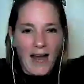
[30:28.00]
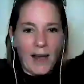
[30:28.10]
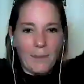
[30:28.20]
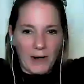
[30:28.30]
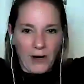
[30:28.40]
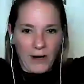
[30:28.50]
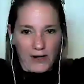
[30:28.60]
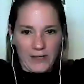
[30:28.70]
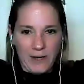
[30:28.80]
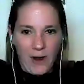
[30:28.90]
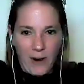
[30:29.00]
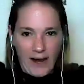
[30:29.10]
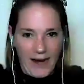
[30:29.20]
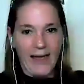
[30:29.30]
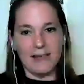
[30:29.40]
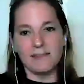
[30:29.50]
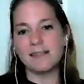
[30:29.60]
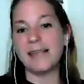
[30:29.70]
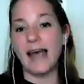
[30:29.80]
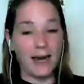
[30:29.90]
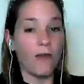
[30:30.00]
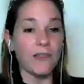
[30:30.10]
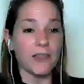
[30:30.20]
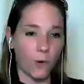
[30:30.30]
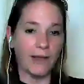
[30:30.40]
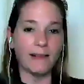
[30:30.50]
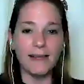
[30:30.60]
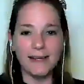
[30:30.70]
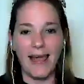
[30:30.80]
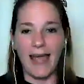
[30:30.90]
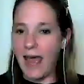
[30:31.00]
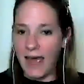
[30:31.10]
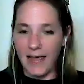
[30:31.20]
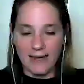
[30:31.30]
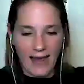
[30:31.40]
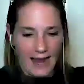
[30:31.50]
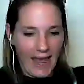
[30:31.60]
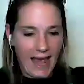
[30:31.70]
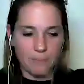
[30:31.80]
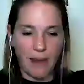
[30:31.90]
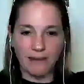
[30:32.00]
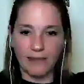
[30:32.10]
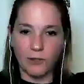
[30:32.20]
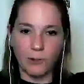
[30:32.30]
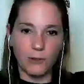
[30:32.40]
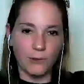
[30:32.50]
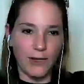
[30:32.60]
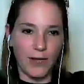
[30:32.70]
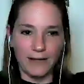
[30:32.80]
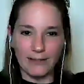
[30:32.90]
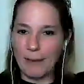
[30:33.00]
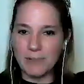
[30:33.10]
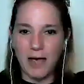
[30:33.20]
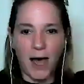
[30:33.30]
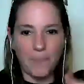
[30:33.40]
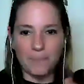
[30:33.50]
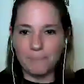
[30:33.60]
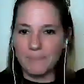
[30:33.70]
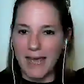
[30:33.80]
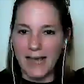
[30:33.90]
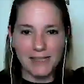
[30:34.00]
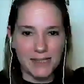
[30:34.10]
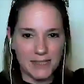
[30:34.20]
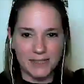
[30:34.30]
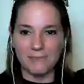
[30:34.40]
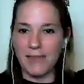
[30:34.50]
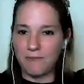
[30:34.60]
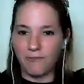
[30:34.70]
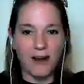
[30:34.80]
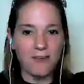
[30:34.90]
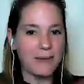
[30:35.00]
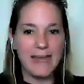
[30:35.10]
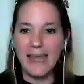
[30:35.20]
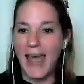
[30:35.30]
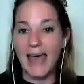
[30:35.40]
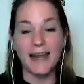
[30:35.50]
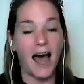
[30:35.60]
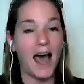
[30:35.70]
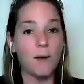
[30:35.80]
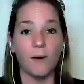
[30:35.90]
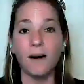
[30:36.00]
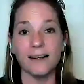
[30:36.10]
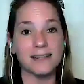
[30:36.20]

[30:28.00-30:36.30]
up a curtain and I sat on the toilet and I had my little uh, laptop desk in front of me and I worked.